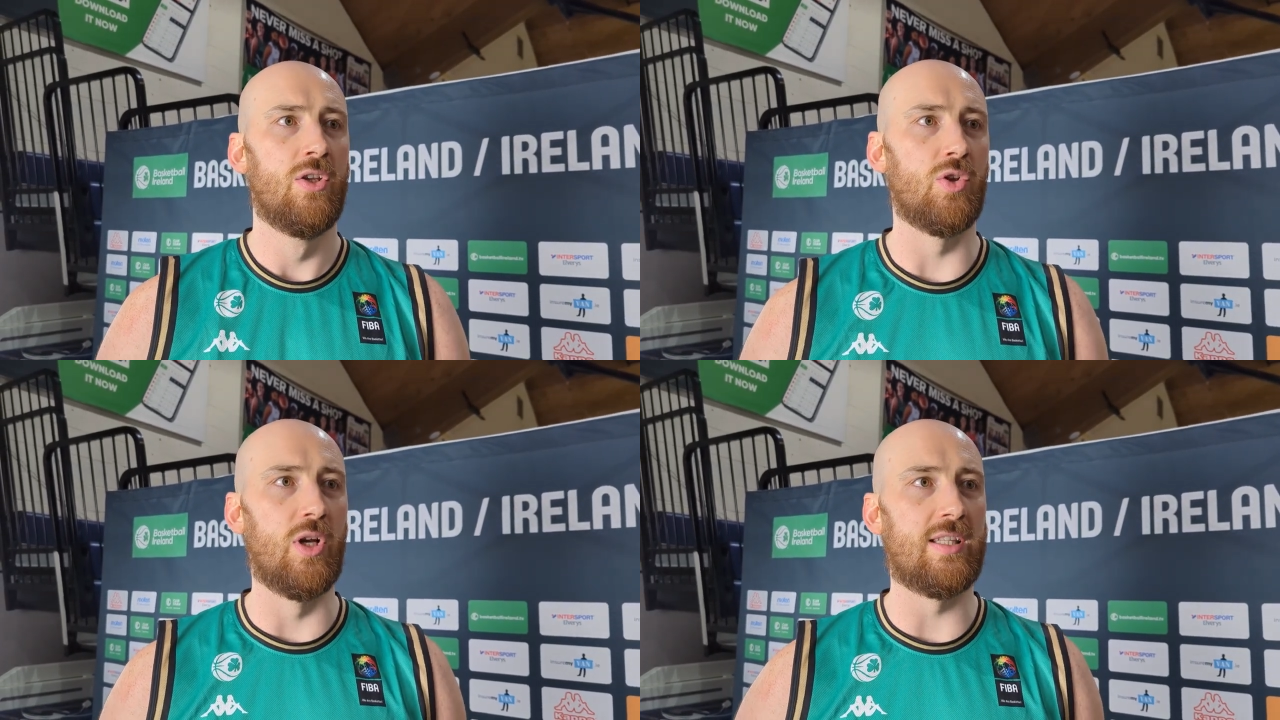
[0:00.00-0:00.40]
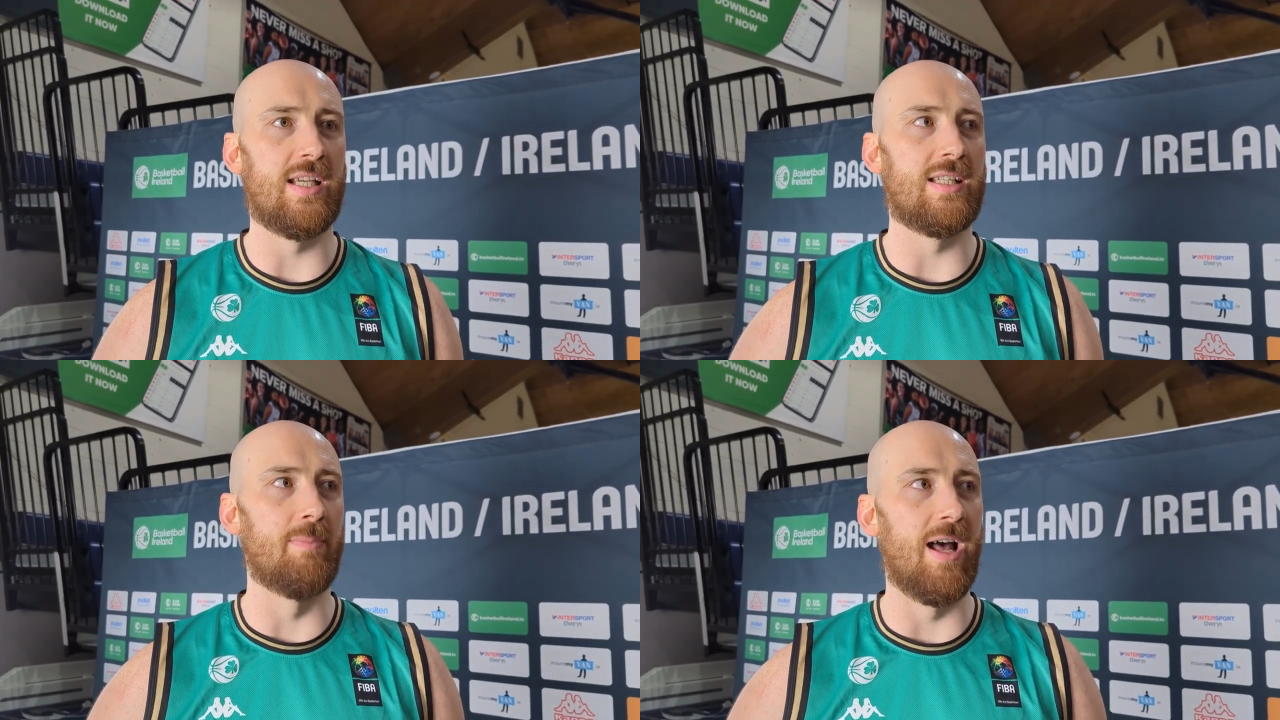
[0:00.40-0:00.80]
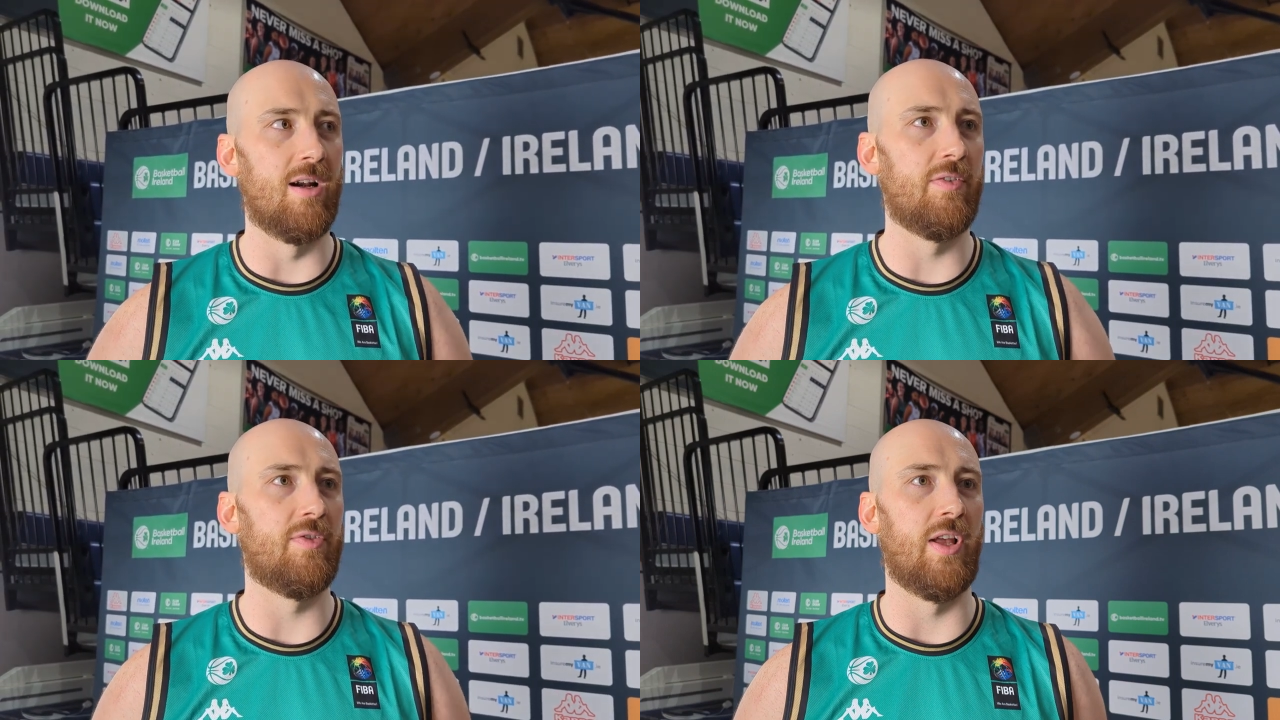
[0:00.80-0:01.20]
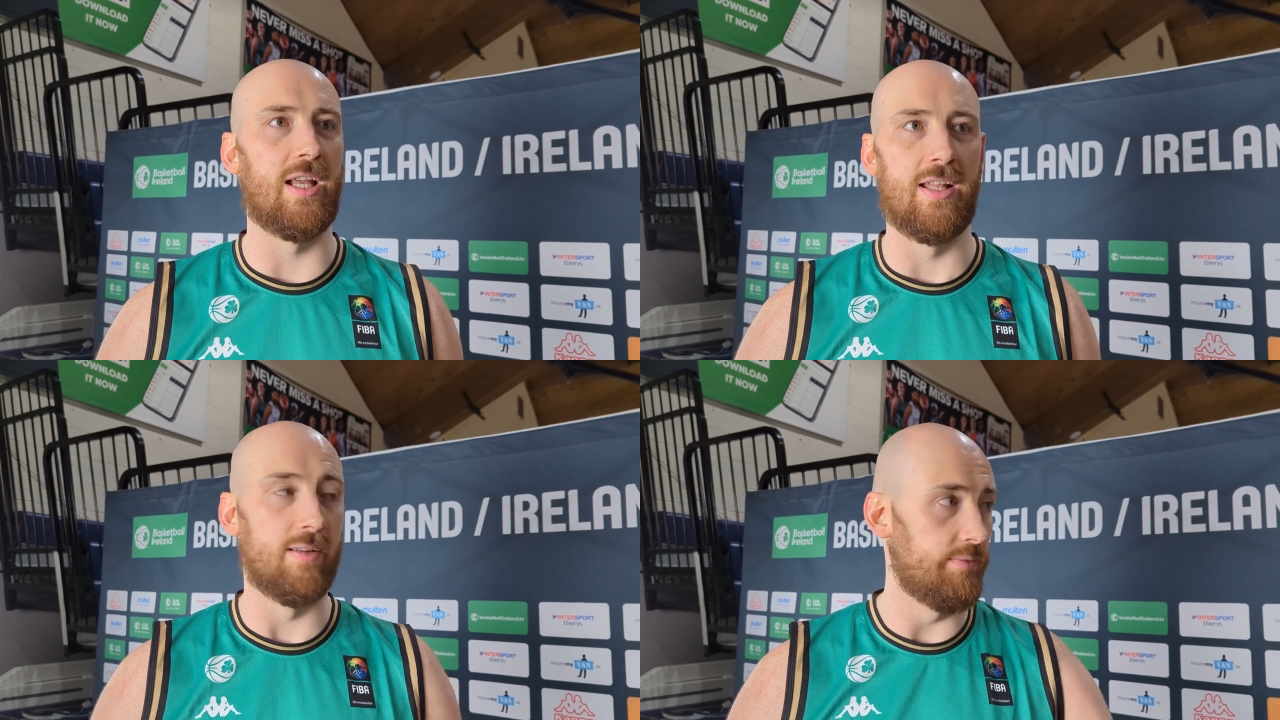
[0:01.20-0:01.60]
So it's it's a matter of like
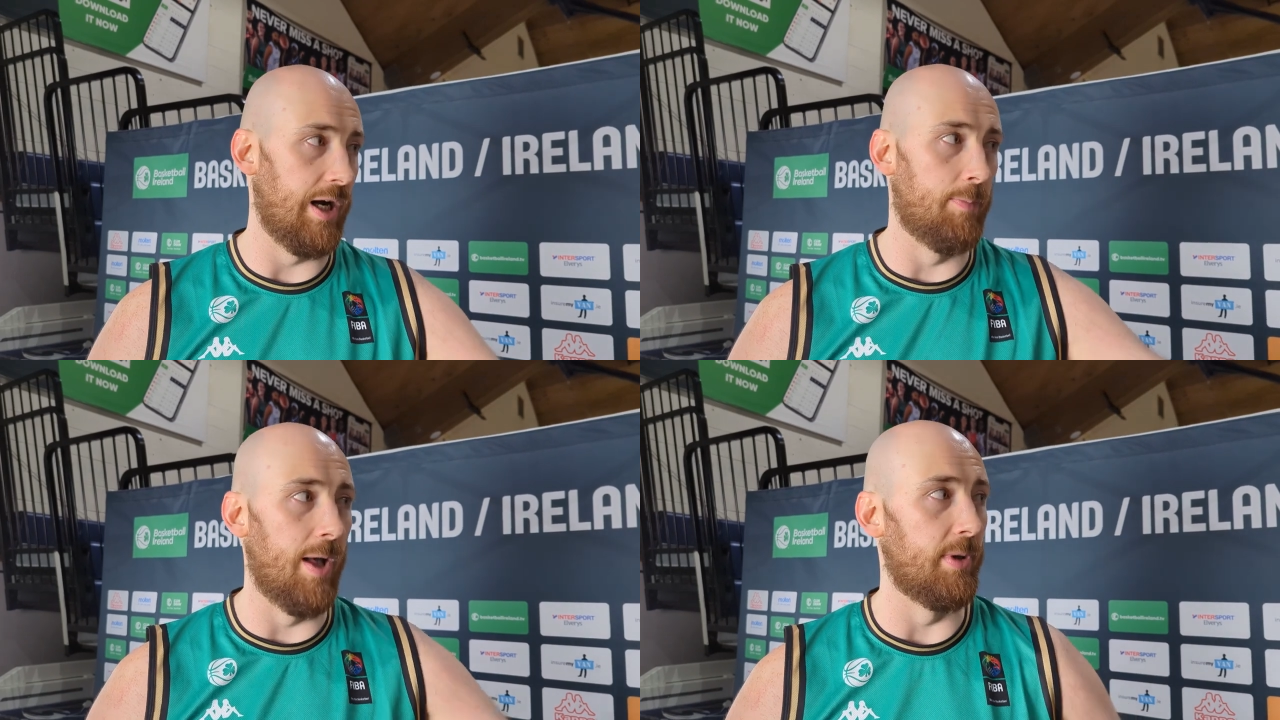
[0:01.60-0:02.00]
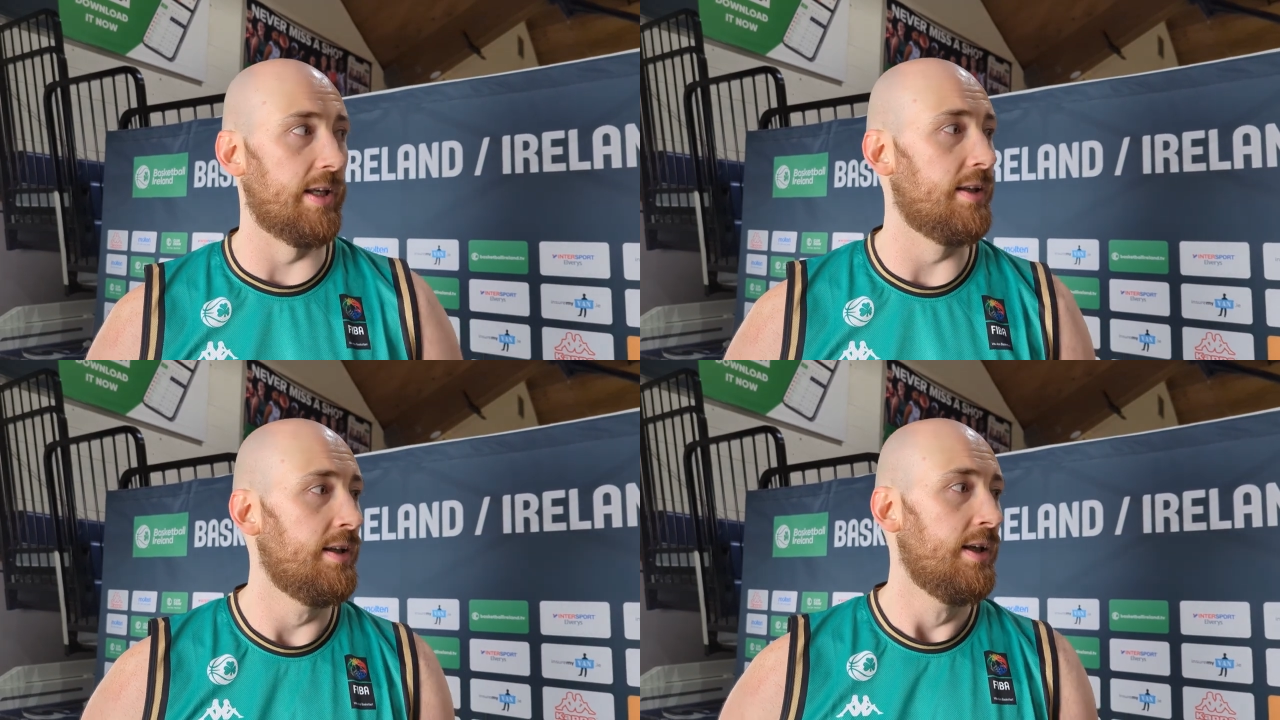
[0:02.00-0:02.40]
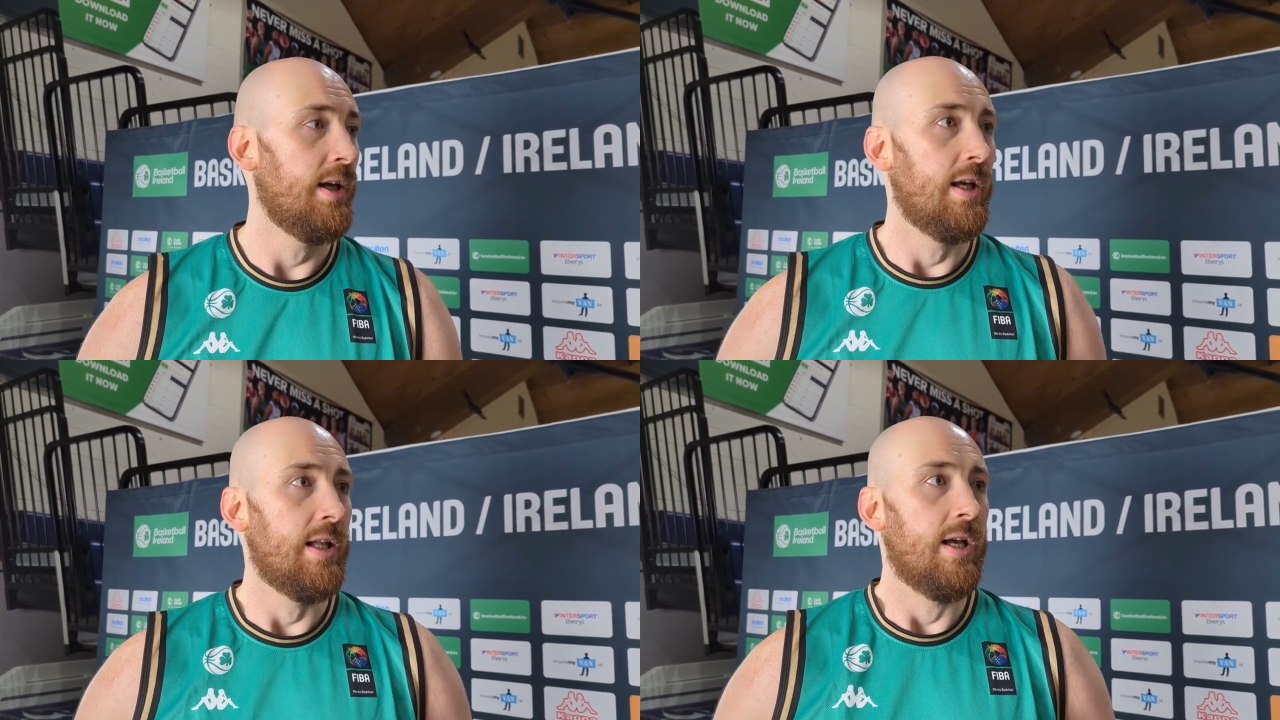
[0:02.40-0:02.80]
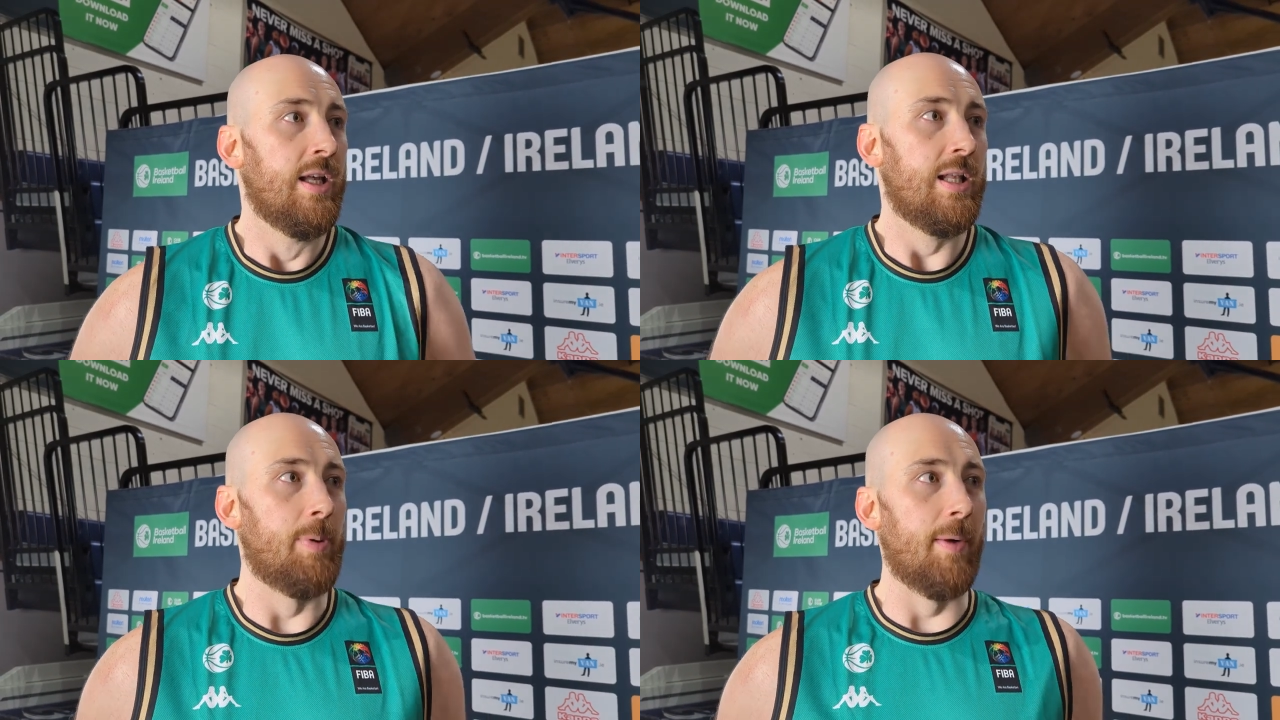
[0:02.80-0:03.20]
I'm, they're probably
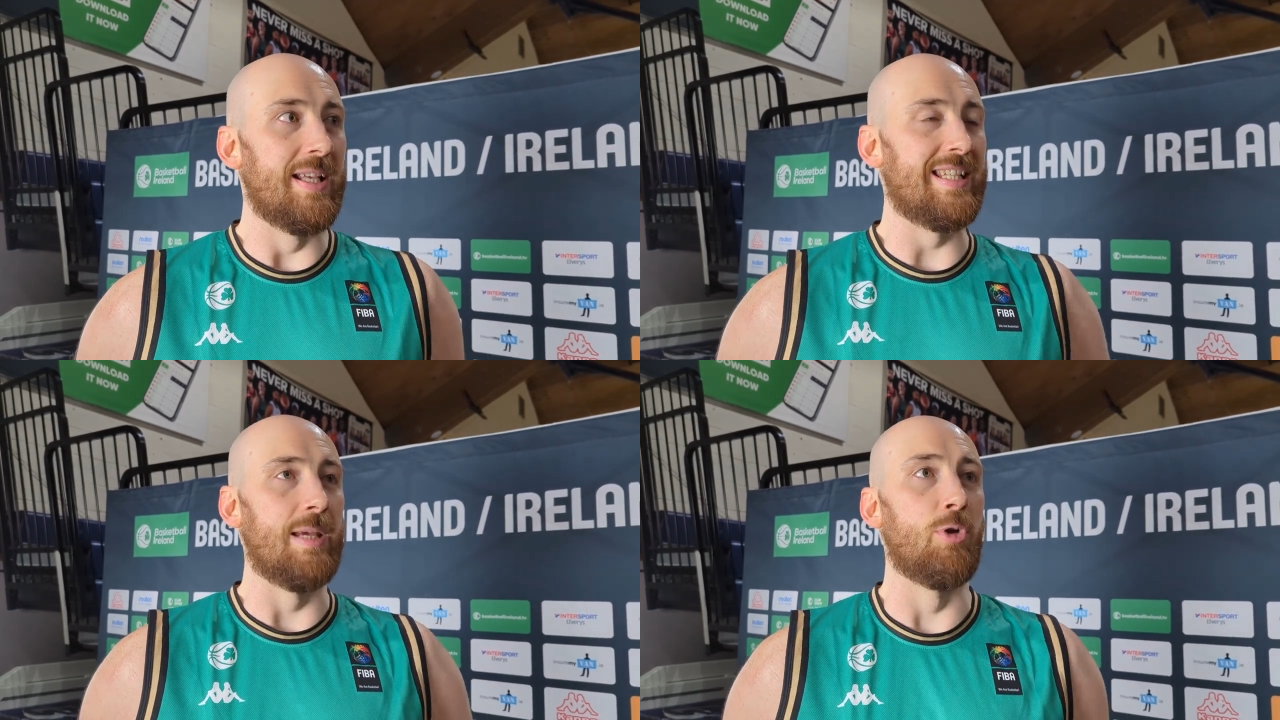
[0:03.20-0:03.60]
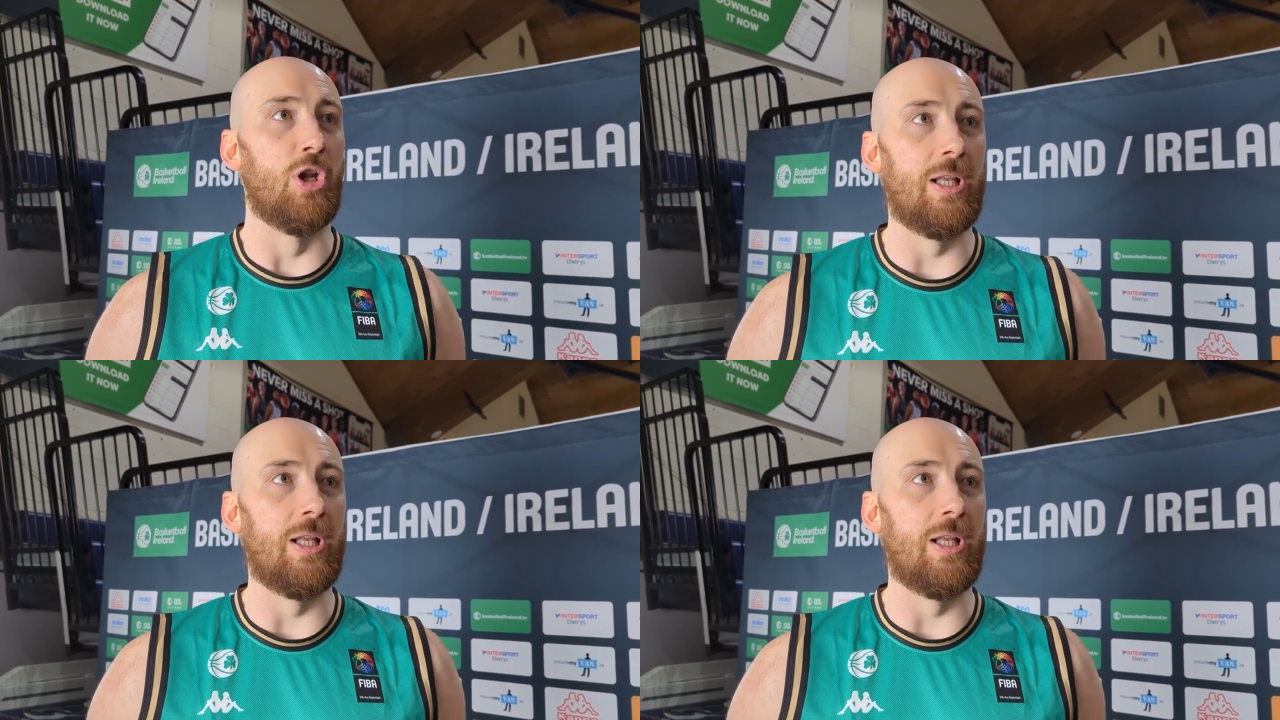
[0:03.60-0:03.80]
probably the same unit.